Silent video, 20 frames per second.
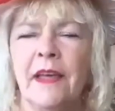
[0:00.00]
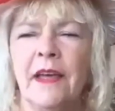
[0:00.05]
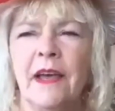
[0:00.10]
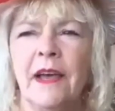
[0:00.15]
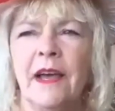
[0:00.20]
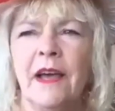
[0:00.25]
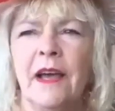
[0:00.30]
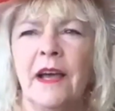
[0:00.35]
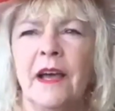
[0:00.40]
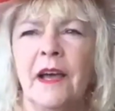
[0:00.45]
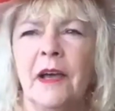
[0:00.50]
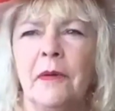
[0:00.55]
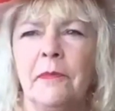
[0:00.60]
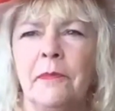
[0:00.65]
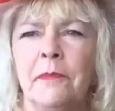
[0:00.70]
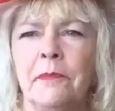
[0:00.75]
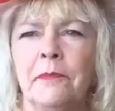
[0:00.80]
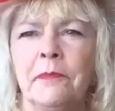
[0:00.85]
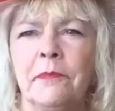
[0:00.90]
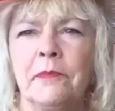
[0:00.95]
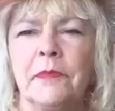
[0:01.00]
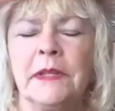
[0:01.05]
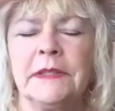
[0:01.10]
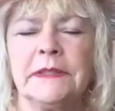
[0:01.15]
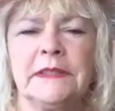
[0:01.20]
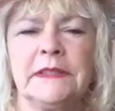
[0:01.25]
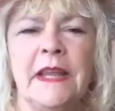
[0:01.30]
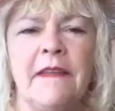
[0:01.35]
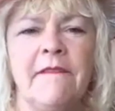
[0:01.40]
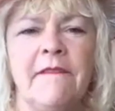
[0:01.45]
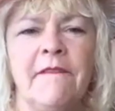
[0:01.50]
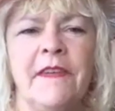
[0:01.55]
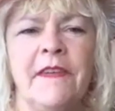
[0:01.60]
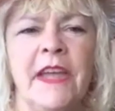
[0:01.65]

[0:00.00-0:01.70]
the state